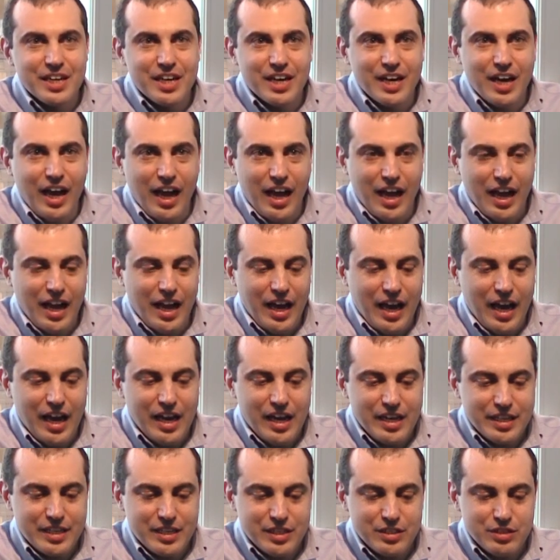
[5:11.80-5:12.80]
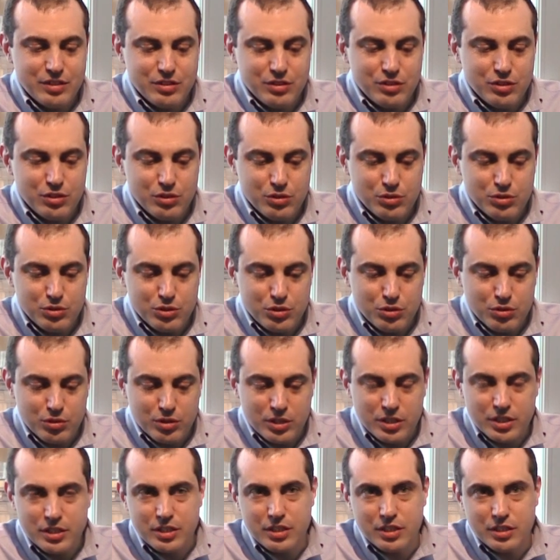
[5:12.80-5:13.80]
I can use
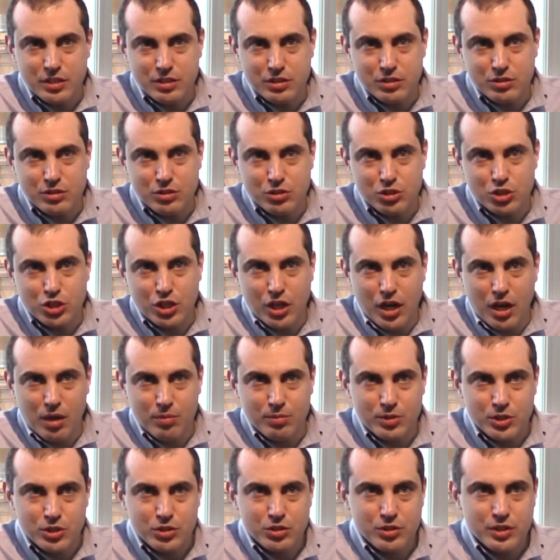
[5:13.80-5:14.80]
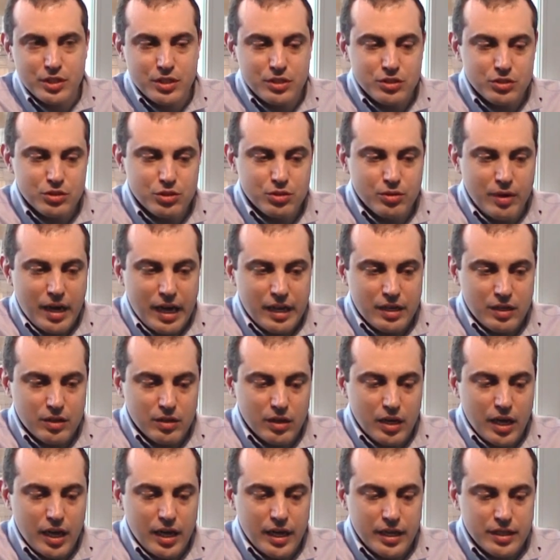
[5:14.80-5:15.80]
Euclidean geometry to
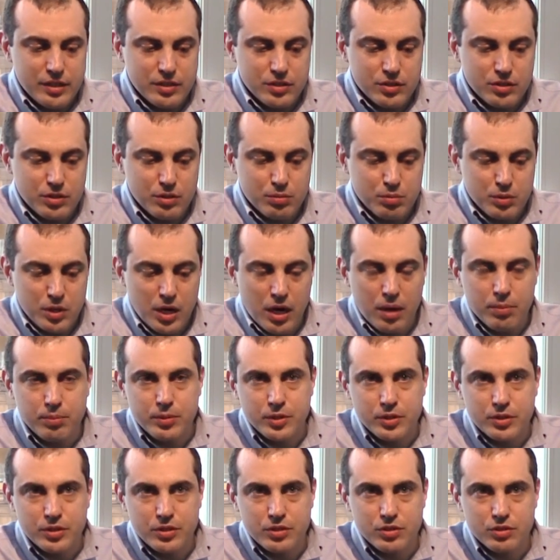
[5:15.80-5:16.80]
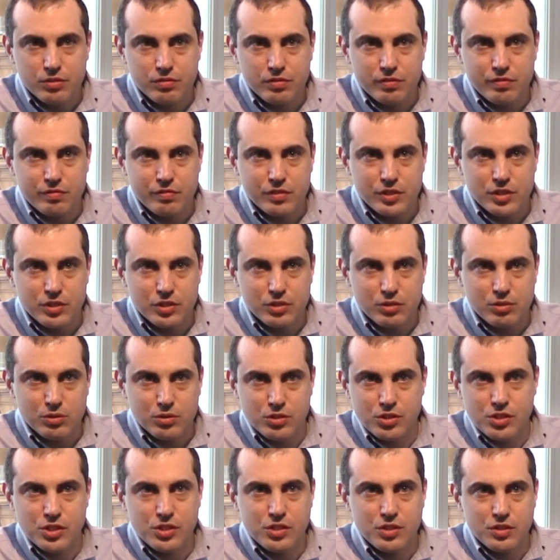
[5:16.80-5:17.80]
analyze the properties of a
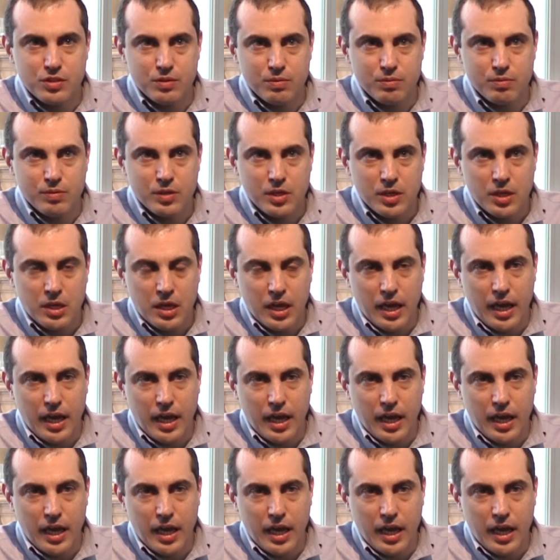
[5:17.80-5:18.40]
physical system,